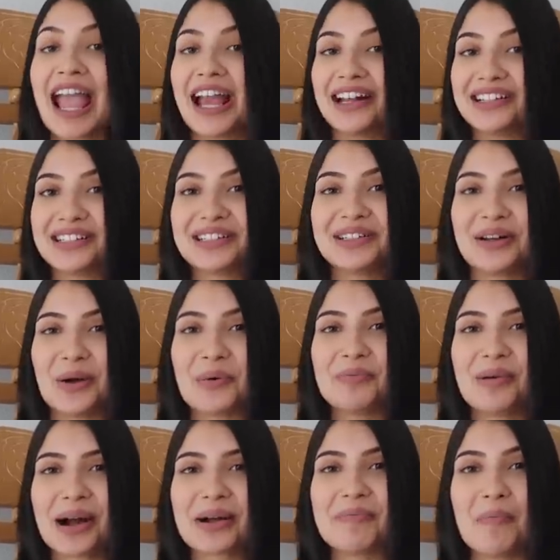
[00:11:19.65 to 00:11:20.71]
and to go
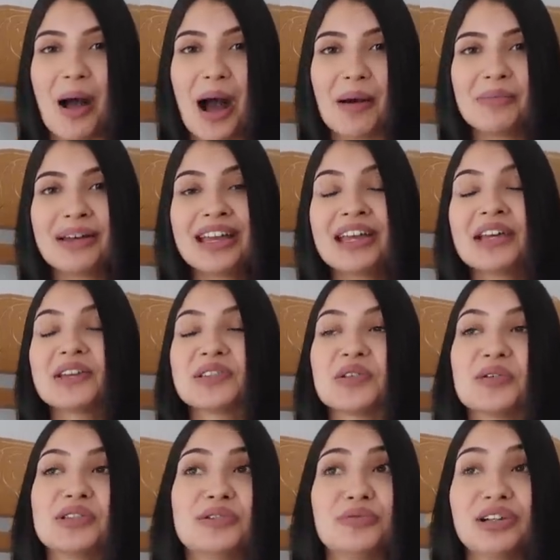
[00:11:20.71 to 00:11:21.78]
bug mom
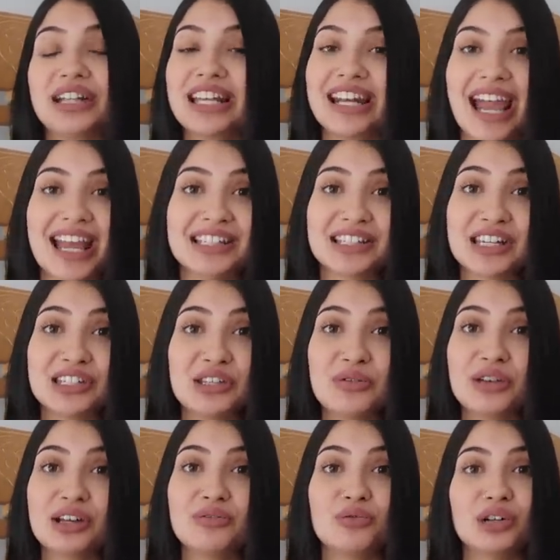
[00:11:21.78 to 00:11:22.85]
so it's really nice because
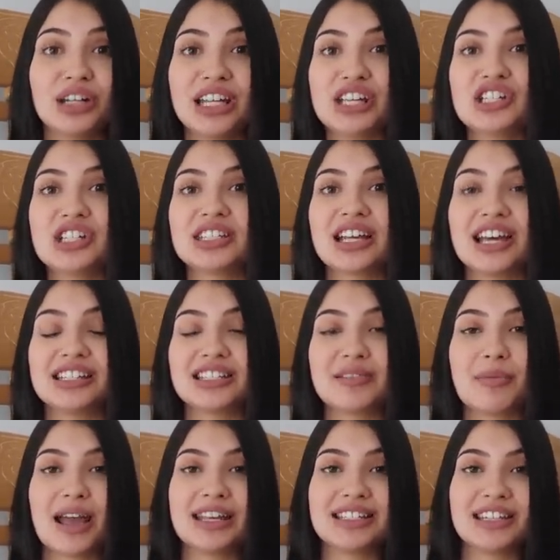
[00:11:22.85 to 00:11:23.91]
you can really just
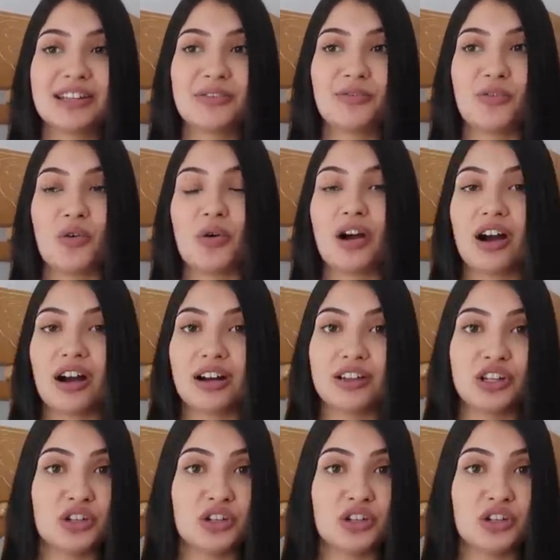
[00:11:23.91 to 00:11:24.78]
customize it for